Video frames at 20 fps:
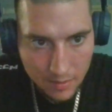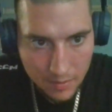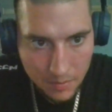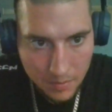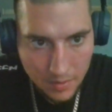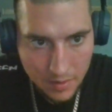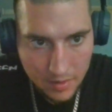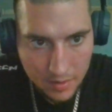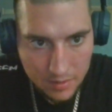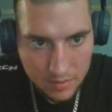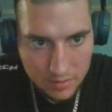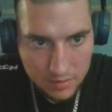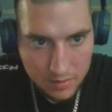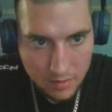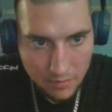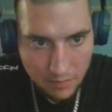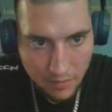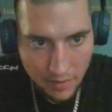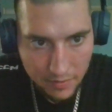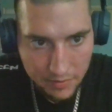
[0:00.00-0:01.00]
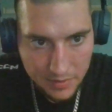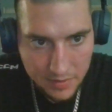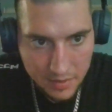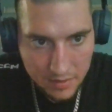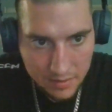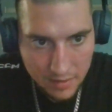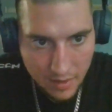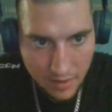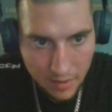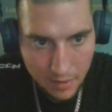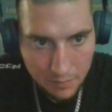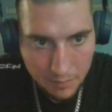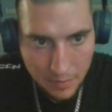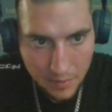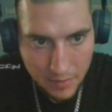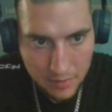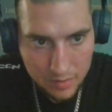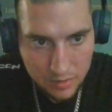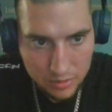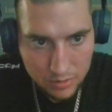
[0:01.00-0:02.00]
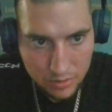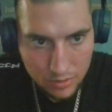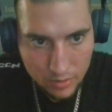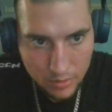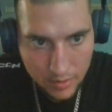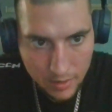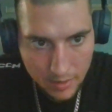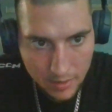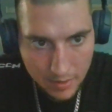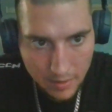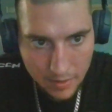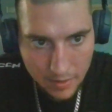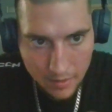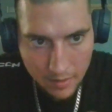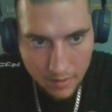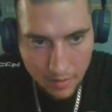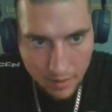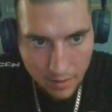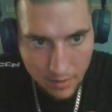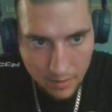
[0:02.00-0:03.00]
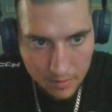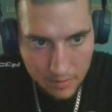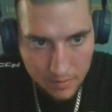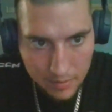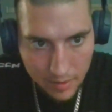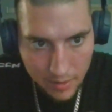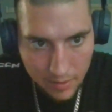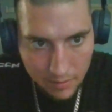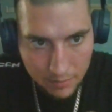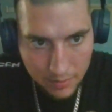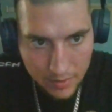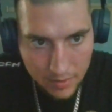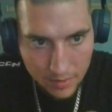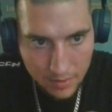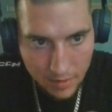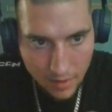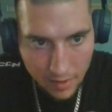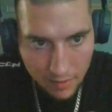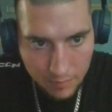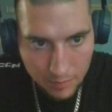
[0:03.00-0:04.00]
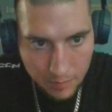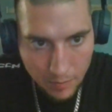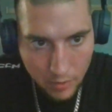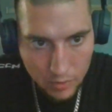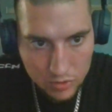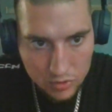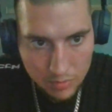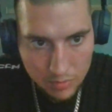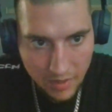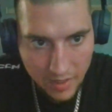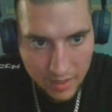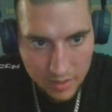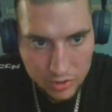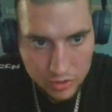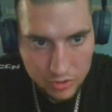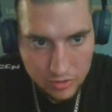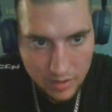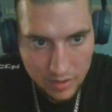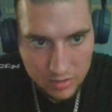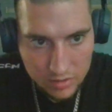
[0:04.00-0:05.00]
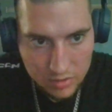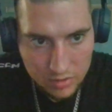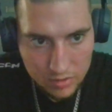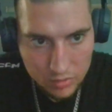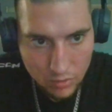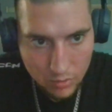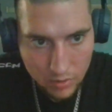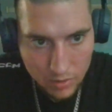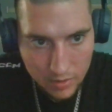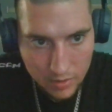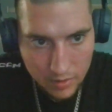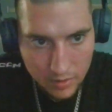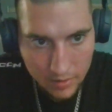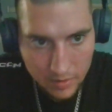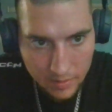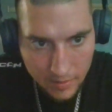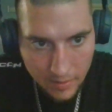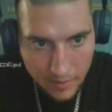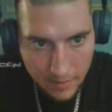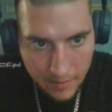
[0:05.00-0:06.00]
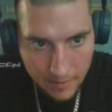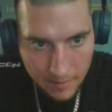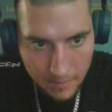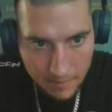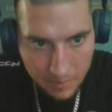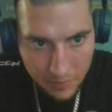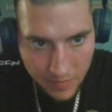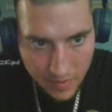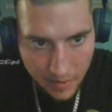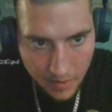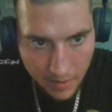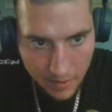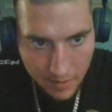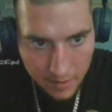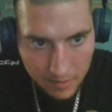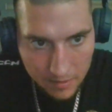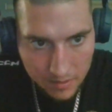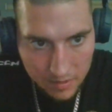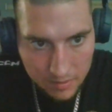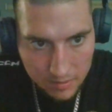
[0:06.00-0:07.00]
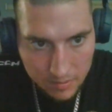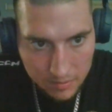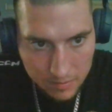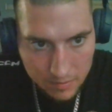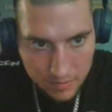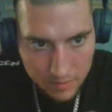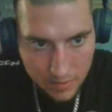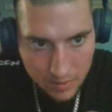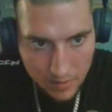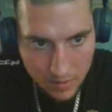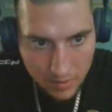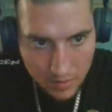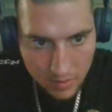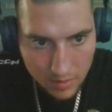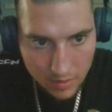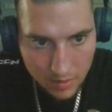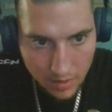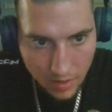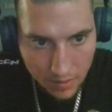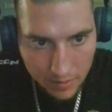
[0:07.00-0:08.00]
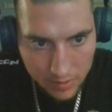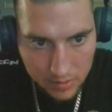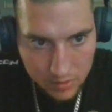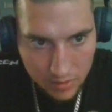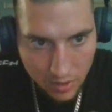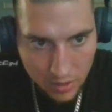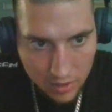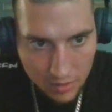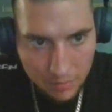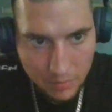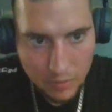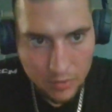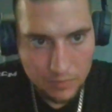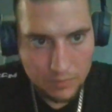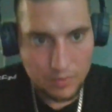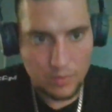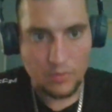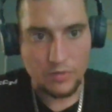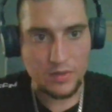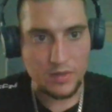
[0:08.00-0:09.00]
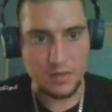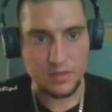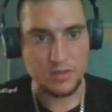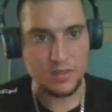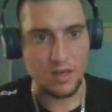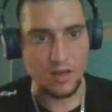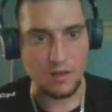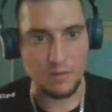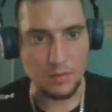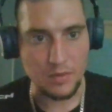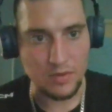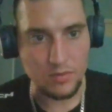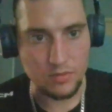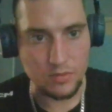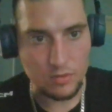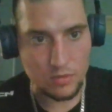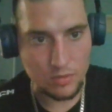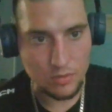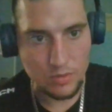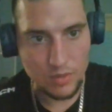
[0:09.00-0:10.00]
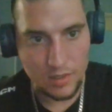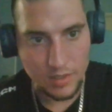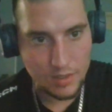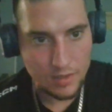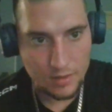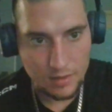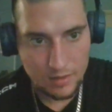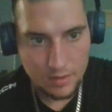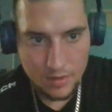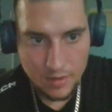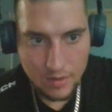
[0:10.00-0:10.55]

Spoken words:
because of everything that I've been through. I have post-traumatic stress disorder. Uh, I'm going to talk about a few things that I've been through here,